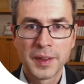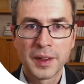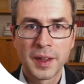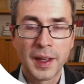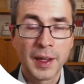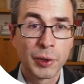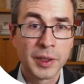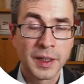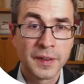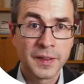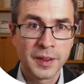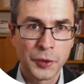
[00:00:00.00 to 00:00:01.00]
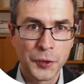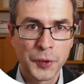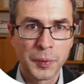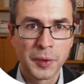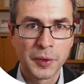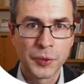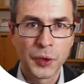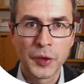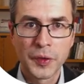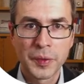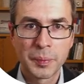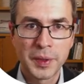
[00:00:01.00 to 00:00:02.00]
aggregates can also, of
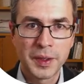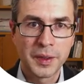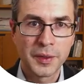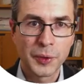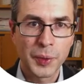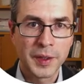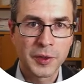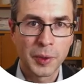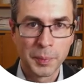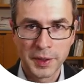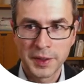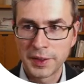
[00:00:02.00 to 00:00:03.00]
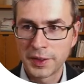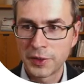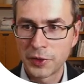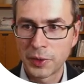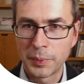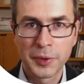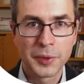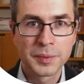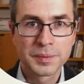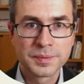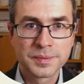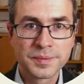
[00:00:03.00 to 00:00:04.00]
course, be quite complicated to compute.
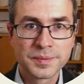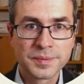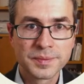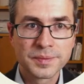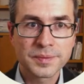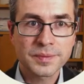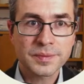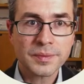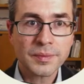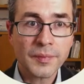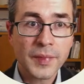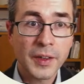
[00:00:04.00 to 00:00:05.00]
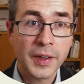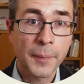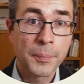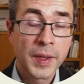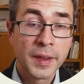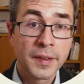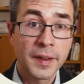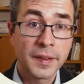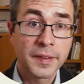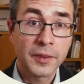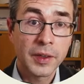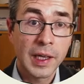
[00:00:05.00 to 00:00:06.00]
Okay, there are
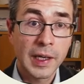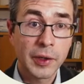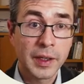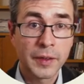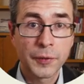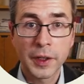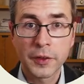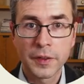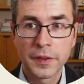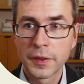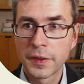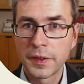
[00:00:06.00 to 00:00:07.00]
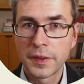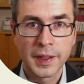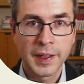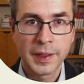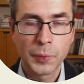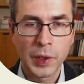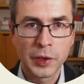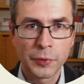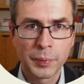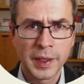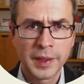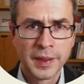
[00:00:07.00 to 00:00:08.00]
several aggregate functions. So this is, again, one
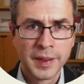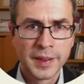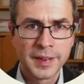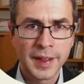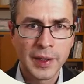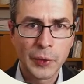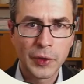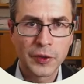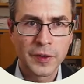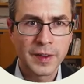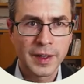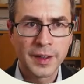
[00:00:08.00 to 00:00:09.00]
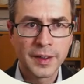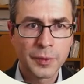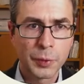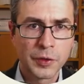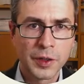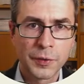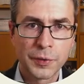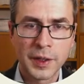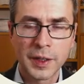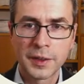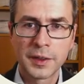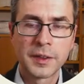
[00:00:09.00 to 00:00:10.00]
of my yellowish slides, which give
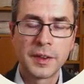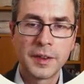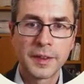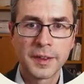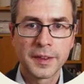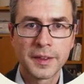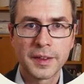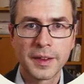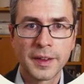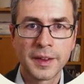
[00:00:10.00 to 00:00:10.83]
technical details,